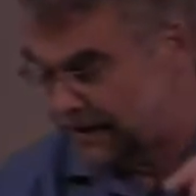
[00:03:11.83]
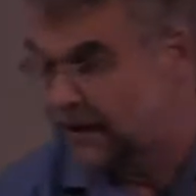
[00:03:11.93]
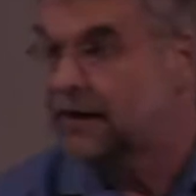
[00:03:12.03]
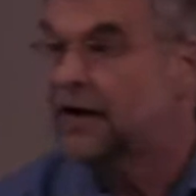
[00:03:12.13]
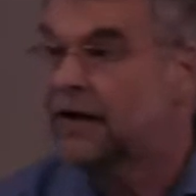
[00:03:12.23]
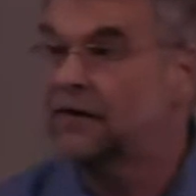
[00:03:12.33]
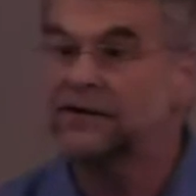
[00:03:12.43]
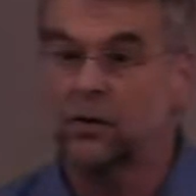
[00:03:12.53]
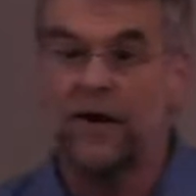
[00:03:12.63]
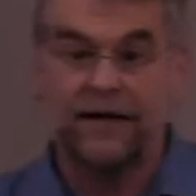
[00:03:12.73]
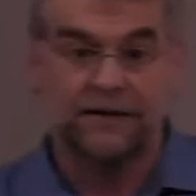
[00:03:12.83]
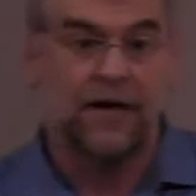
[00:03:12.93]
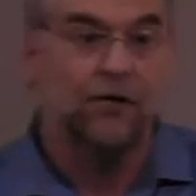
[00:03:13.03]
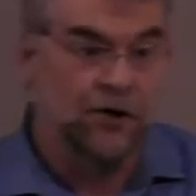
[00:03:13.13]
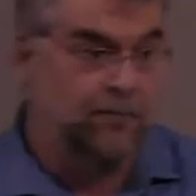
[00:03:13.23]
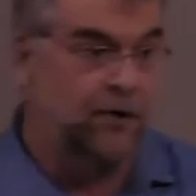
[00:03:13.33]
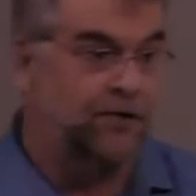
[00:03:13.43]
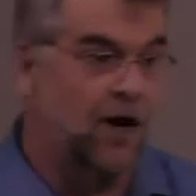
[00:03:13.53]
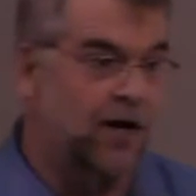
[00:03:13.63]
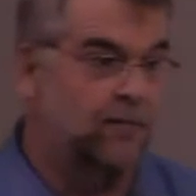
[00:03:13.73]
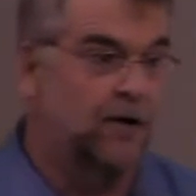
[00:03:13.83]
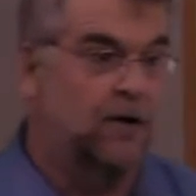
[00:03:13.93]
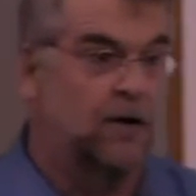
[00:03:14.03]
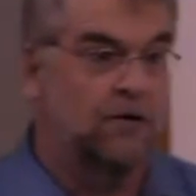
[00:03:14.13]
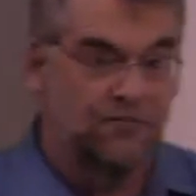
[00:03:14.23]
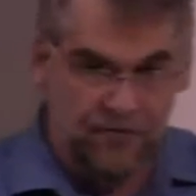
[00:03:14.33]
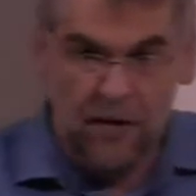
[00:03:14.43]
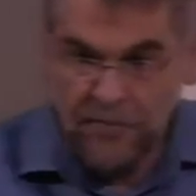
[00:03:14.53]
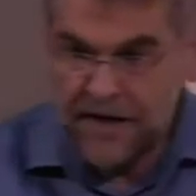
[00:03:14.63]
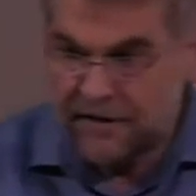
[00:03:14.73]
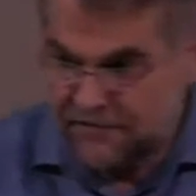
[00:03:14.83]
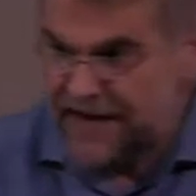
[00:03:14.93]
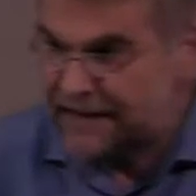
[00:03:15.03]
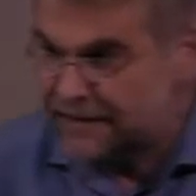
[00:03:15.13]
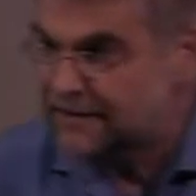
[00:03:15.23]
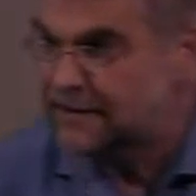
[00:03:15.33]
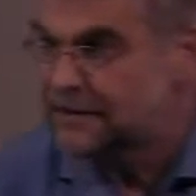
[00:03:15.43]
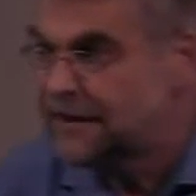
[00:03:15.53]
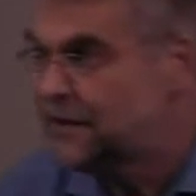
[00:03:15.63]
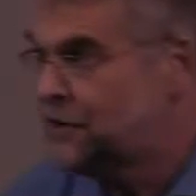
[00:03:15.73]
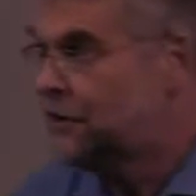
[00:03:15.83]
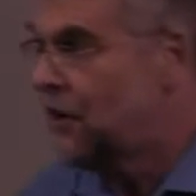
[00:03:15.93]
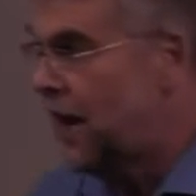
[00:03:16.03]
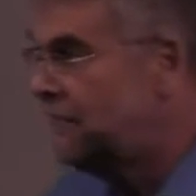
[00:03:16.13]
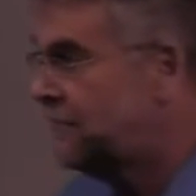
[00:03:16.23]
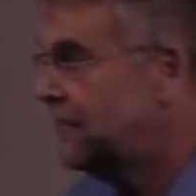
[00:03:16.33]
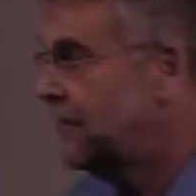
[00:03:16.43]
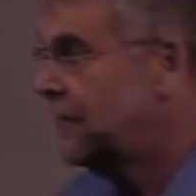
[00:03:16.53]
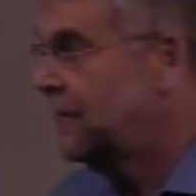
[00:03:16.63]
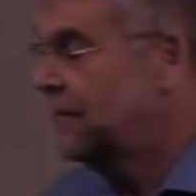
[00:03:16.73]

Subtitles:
in mind. Now there's a way to tell your birth time from the events in your life,